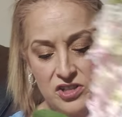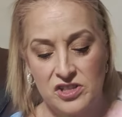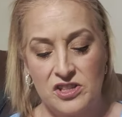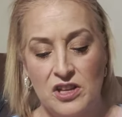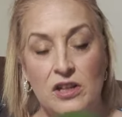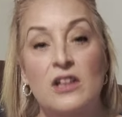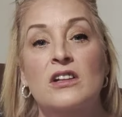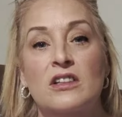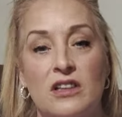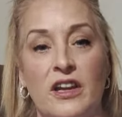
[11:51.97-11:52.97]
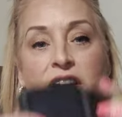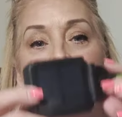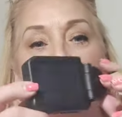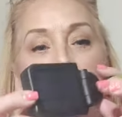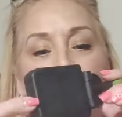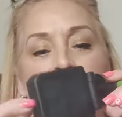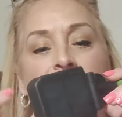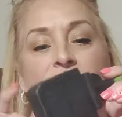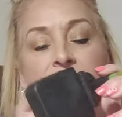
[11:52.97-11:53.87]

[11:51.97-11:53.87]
just to light them up.